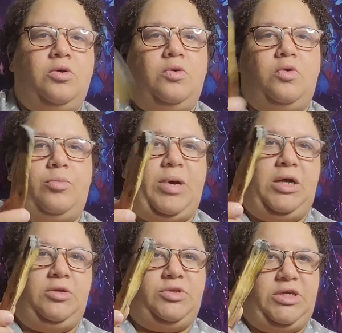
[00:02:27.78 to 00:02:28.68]
or
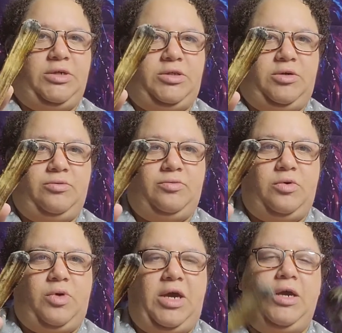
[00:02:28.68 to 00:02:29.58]
Palo Santo,
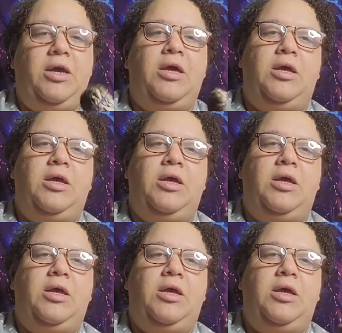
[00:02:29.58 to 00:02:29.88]
okay?